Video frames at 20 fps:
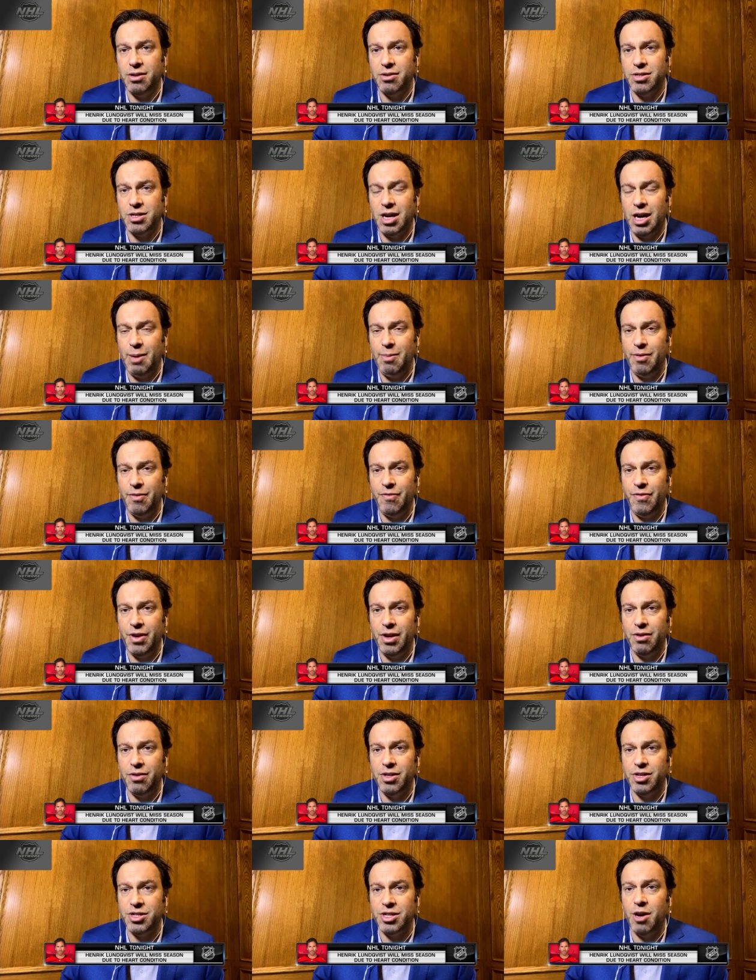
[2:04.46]
their time to
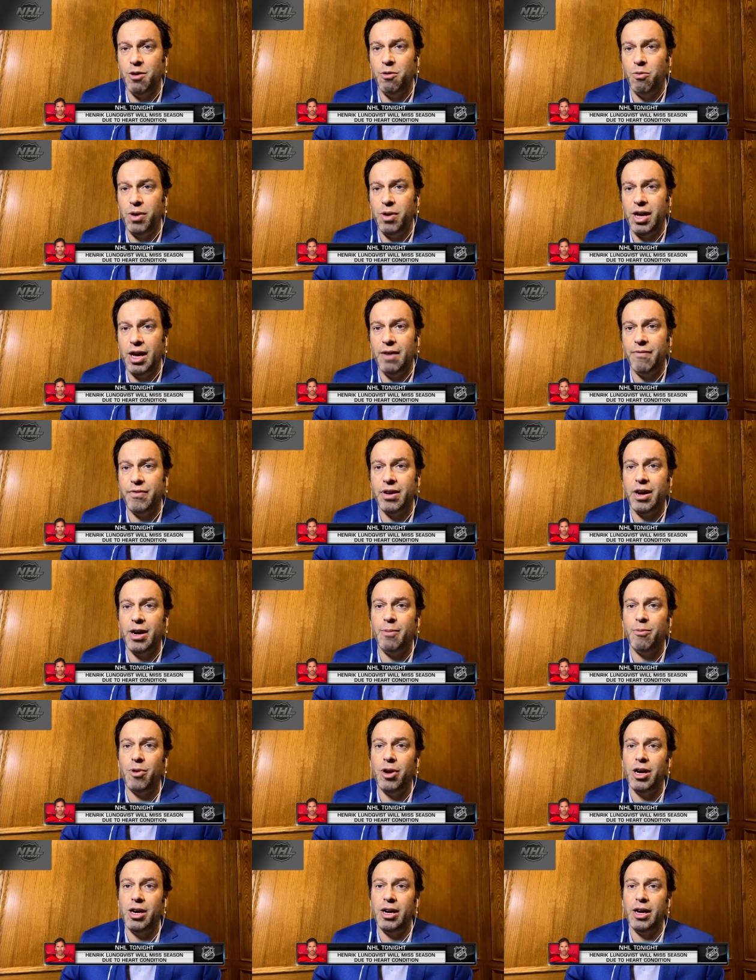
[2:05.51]
figure this out. We have
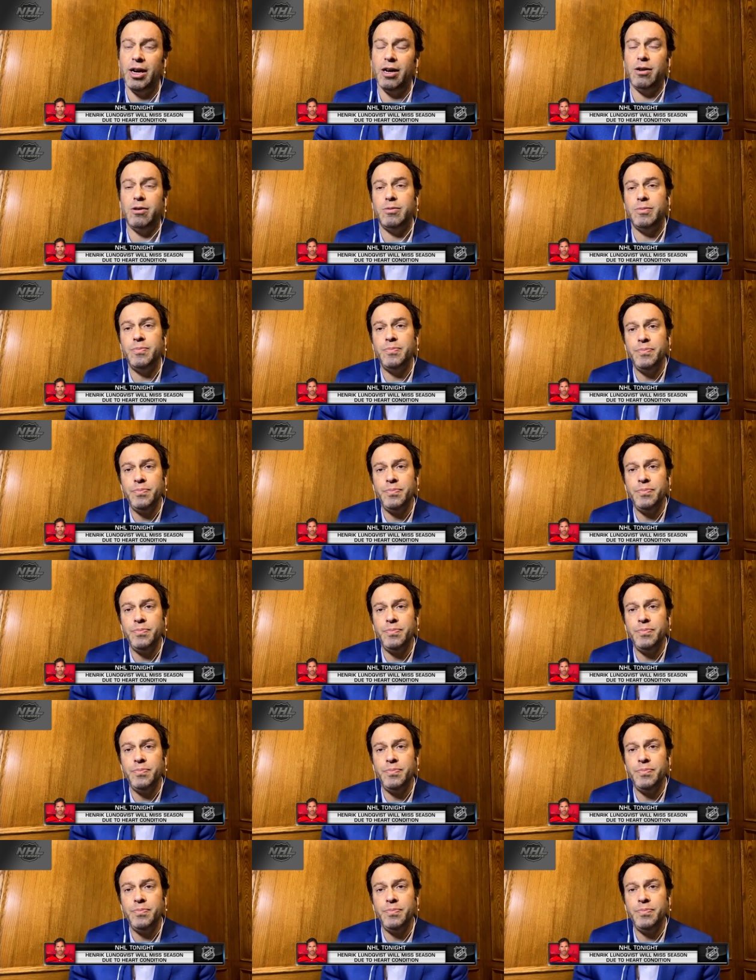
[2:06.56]
time right now.